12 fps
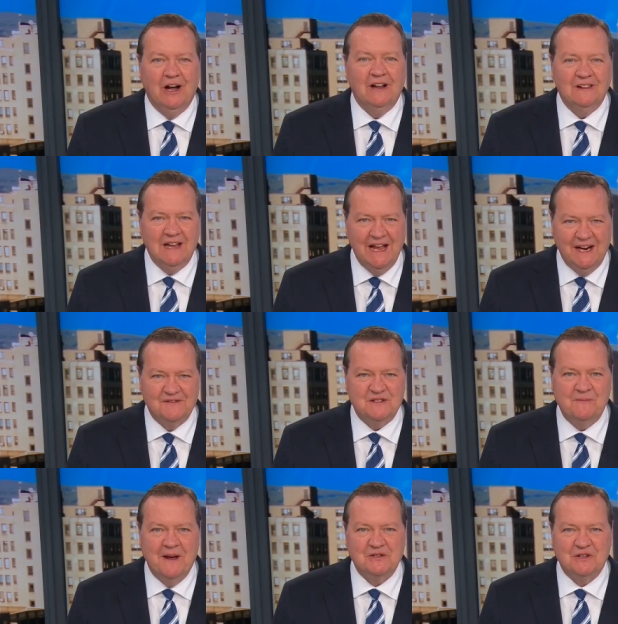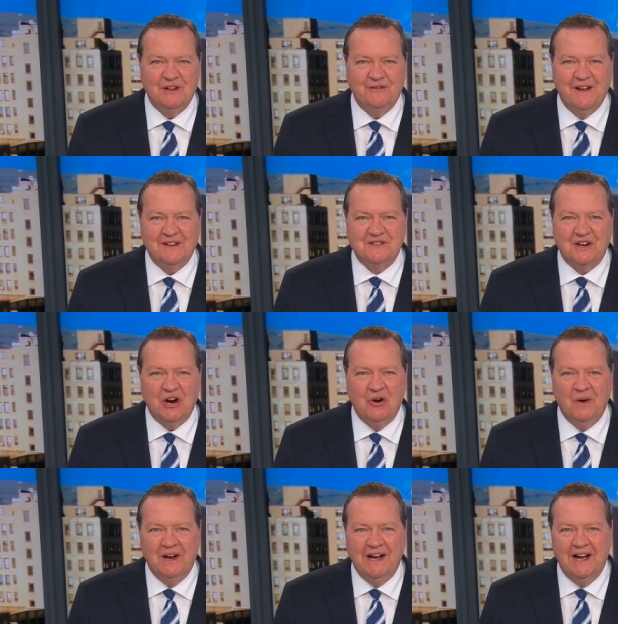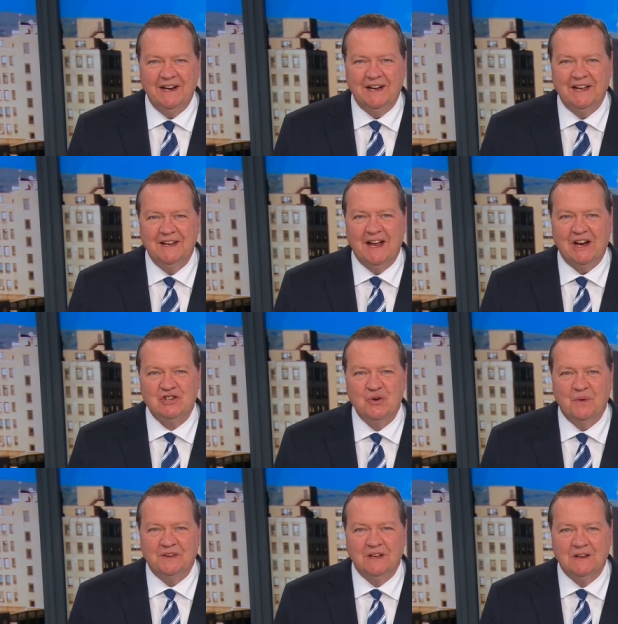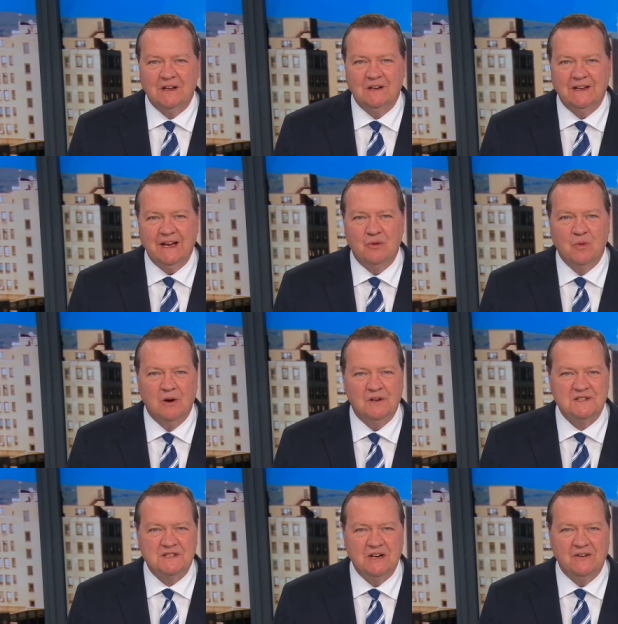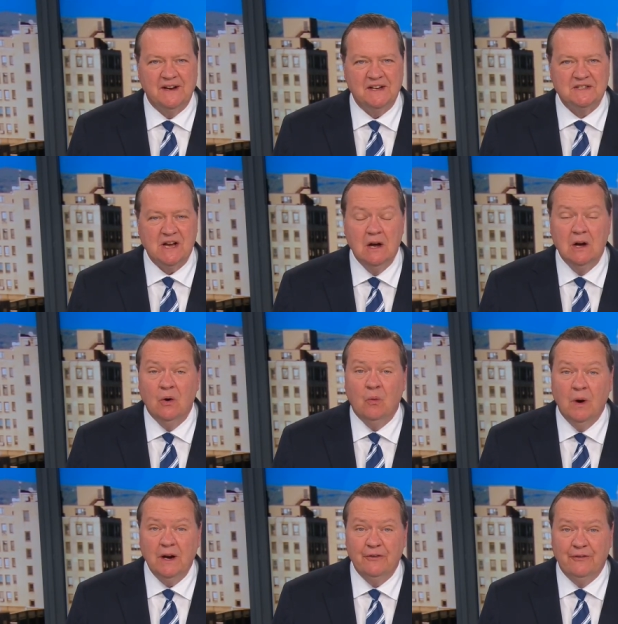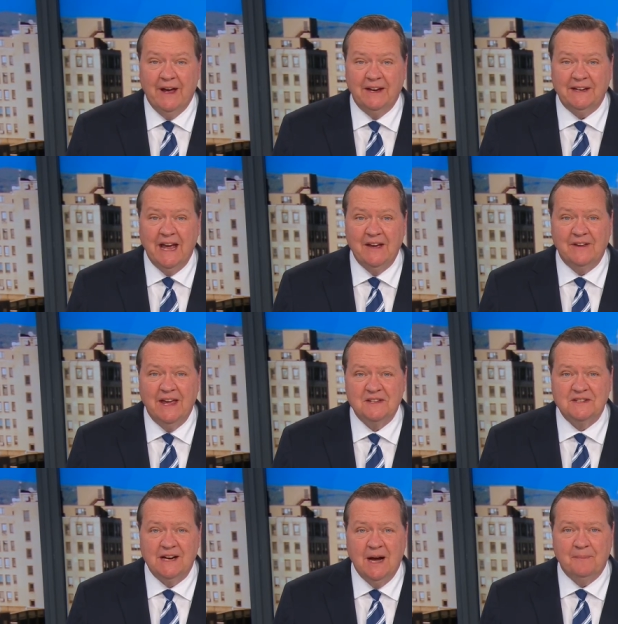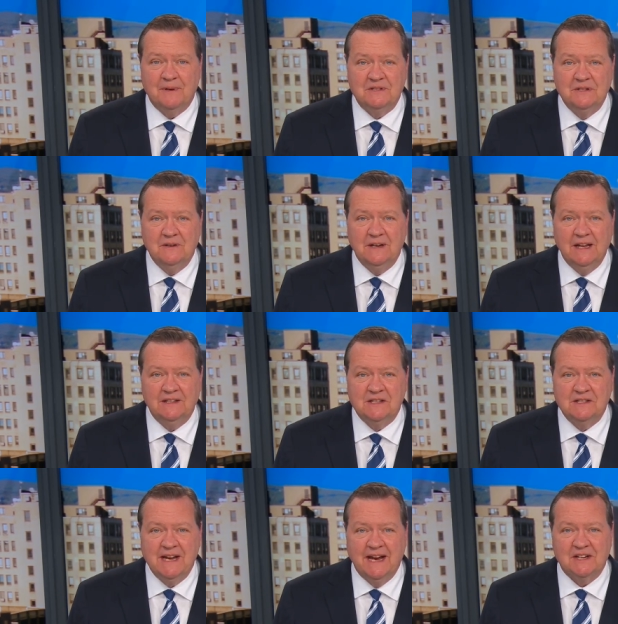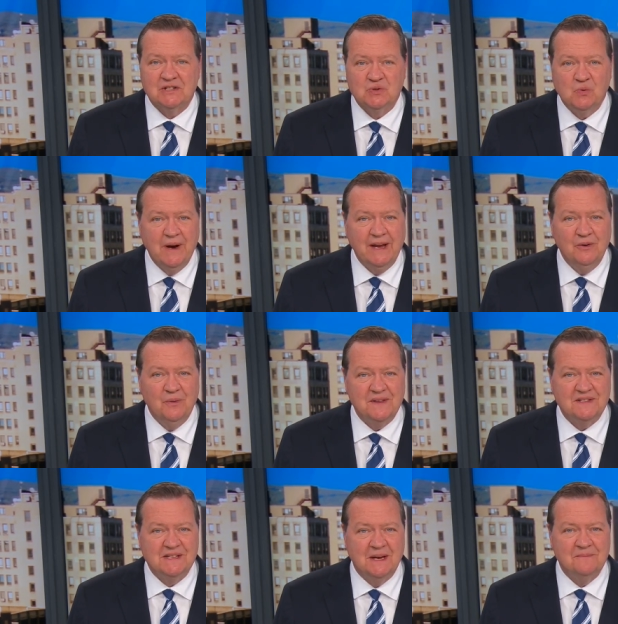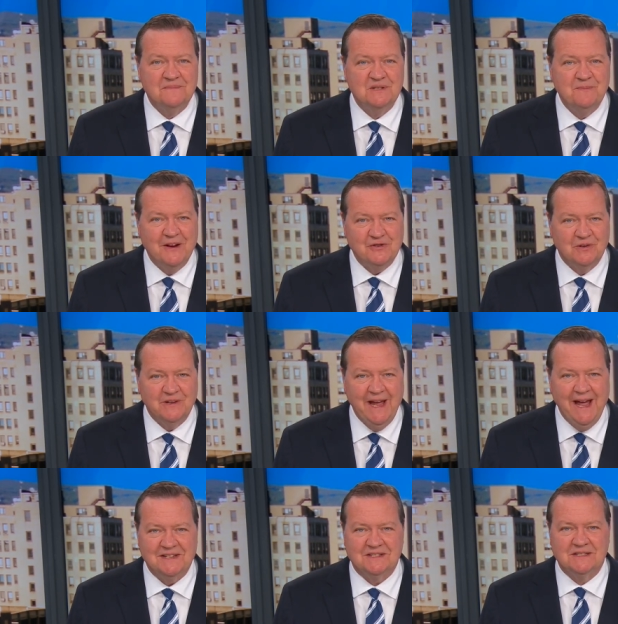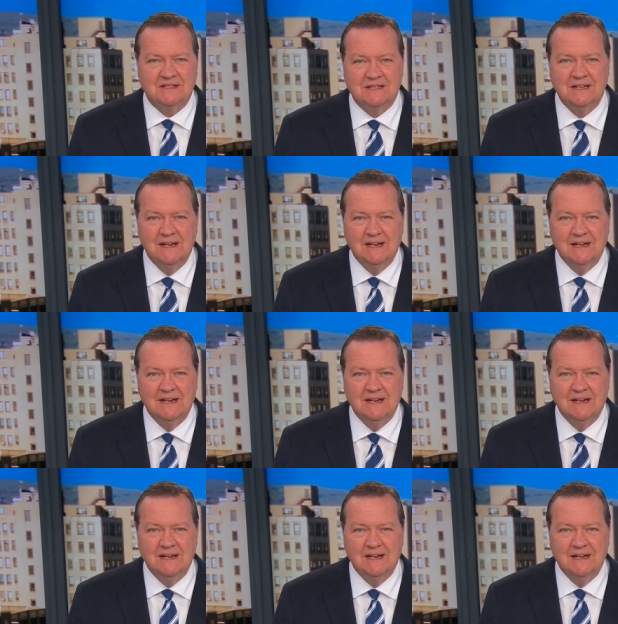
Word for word: A lot of special events are going on in connection with the Little League World Series. One event gave kids an opportunity to take a swing with some special guests.